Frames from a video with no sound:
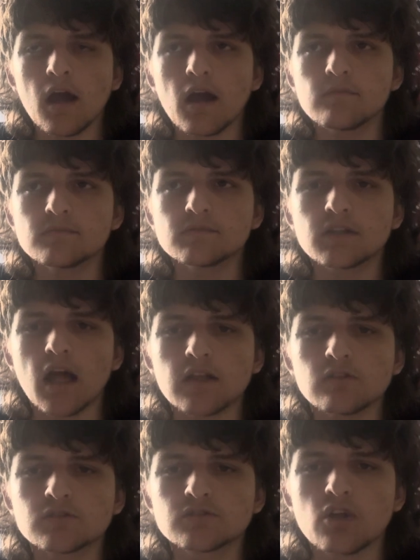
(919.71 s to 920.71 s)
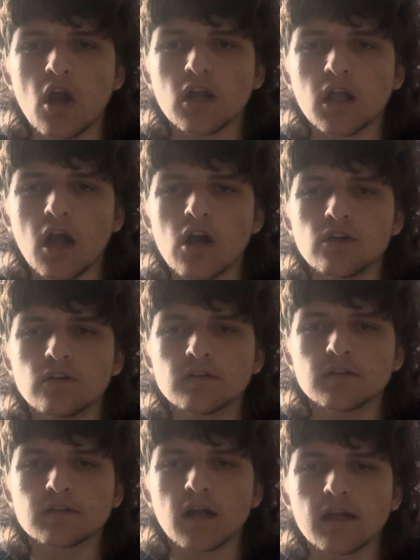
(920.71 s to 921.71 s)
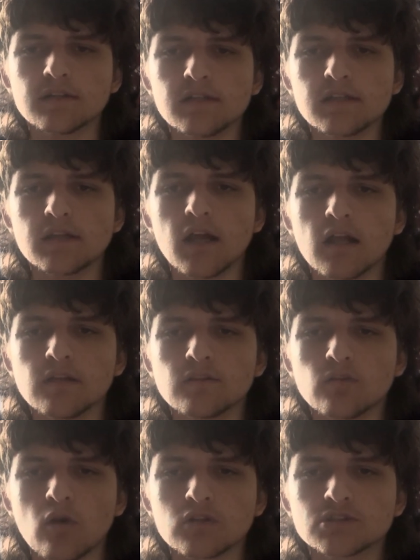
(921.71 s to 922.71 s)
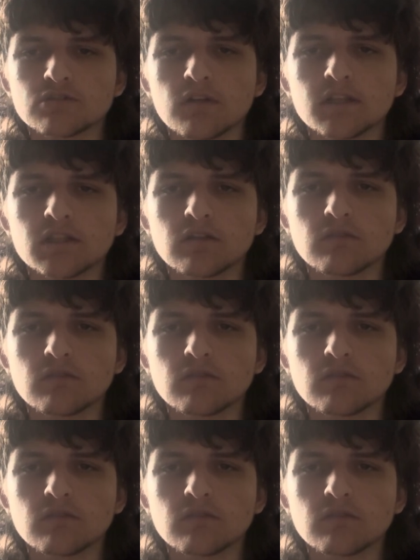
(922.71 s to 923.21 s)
And Thanos knock out and Guardians and Doctor Strange,